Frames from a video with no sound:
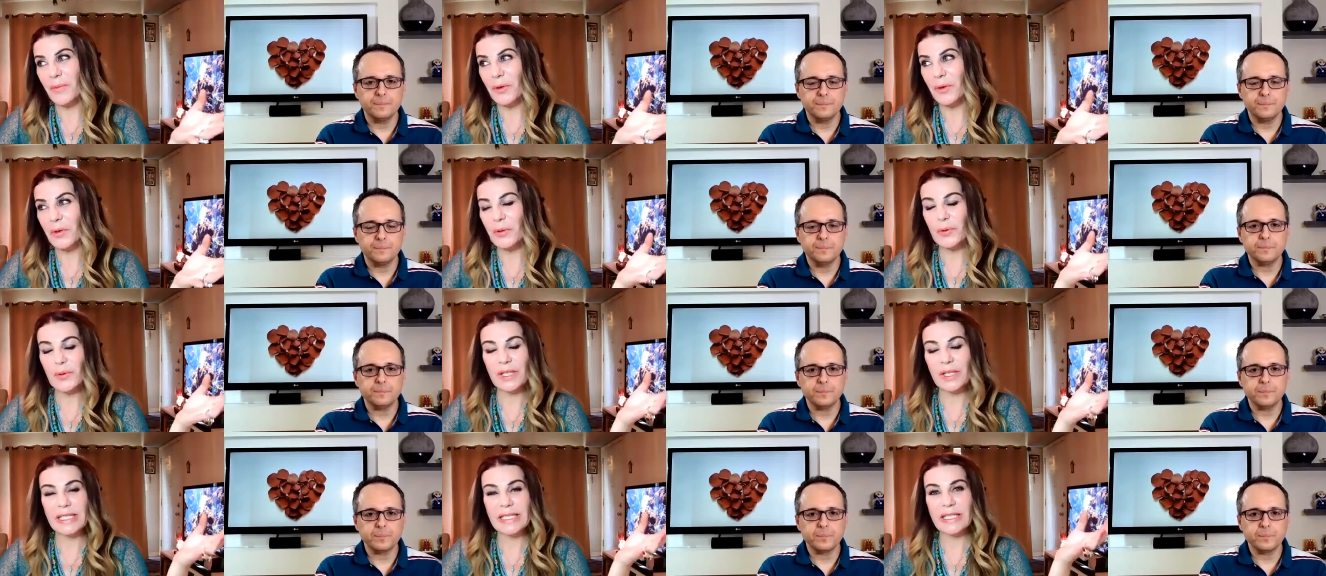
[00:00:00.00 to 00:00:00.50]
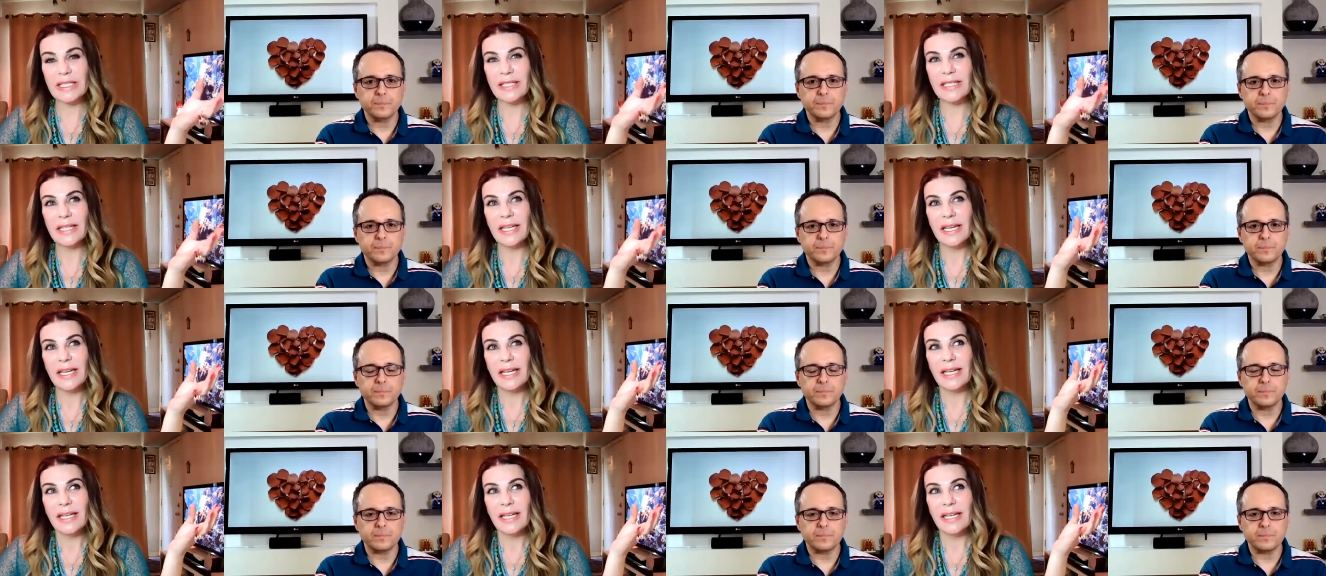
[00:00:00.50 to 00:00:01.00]
Speaker 1: who is
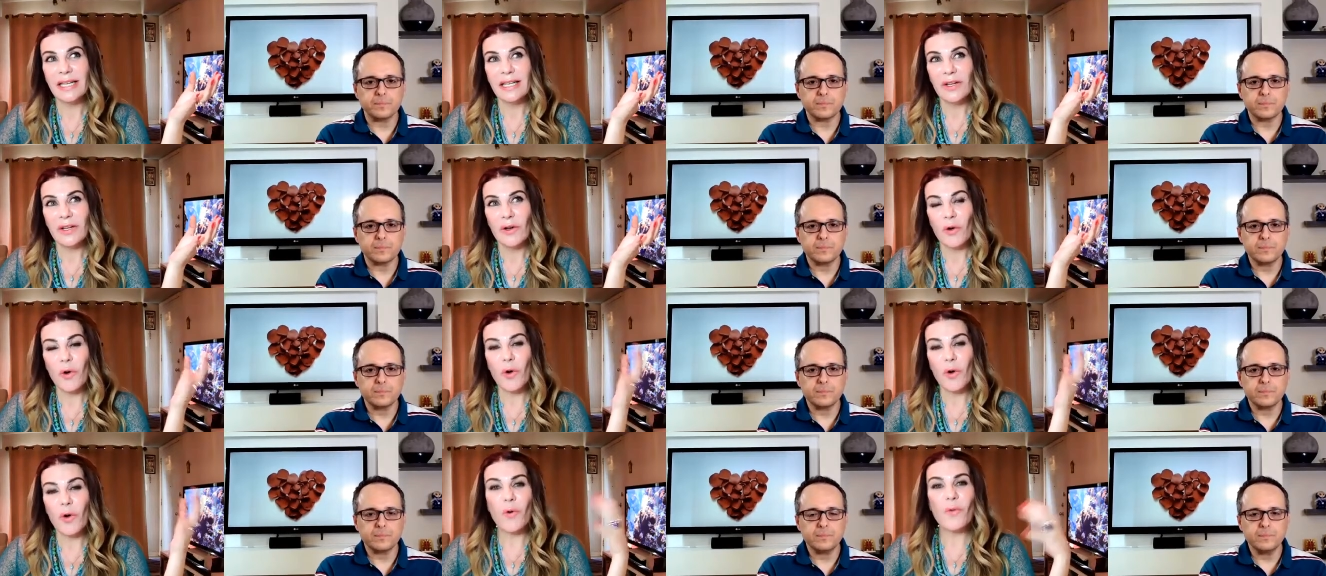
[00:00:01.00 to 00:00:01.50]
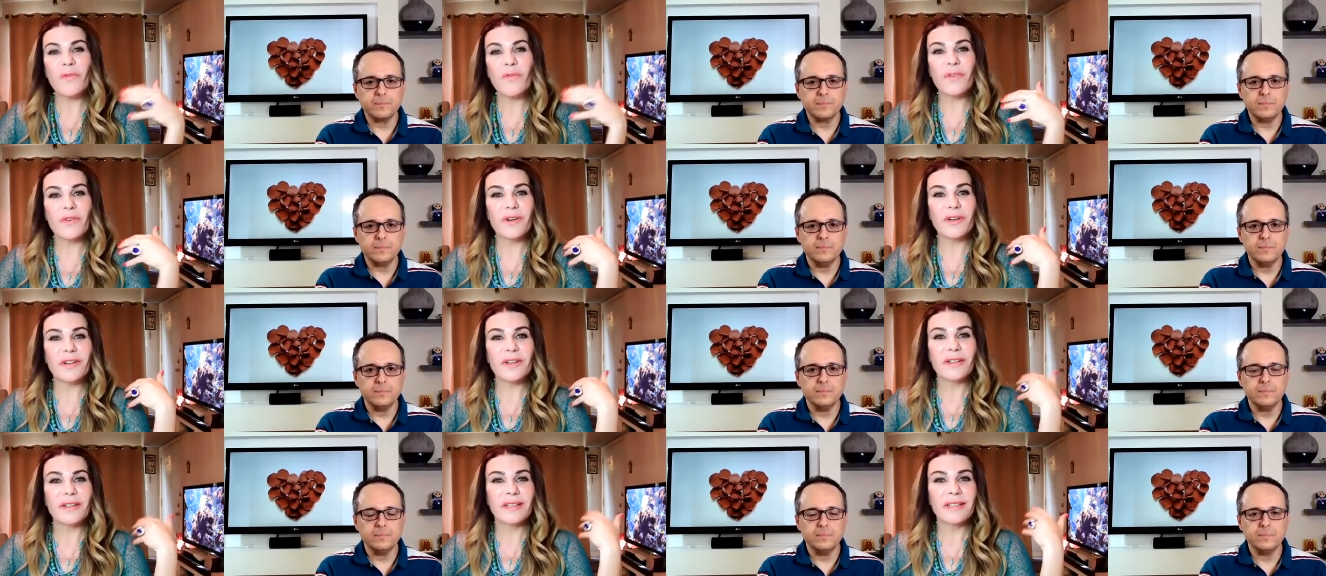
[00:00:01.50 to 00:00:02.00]

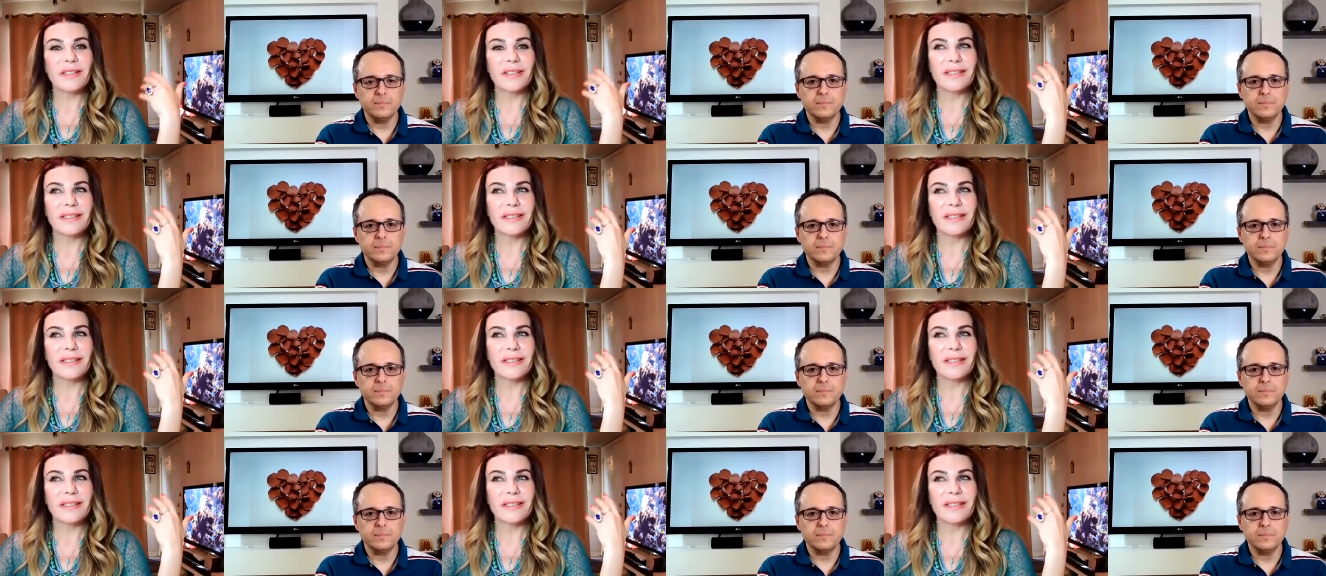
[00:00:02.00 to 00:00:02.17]
over